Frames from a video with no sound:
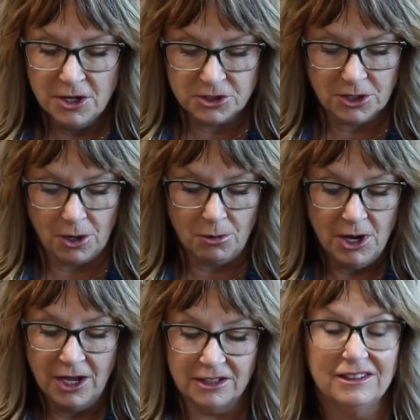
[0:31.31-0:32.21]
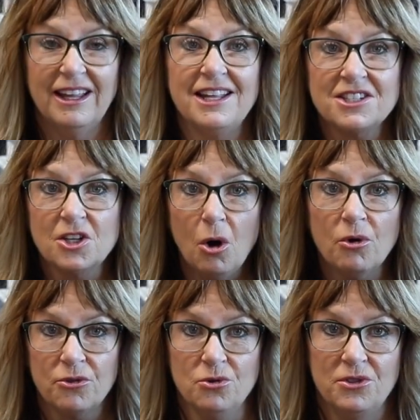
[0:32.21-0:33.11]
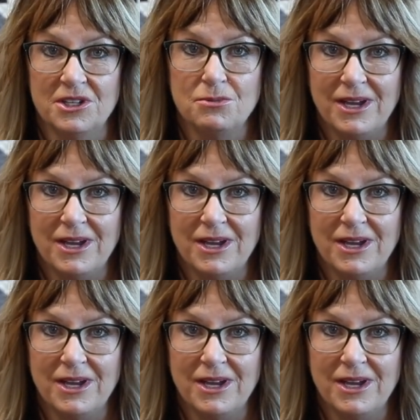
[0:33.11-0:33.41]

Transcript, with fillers: So let's go through this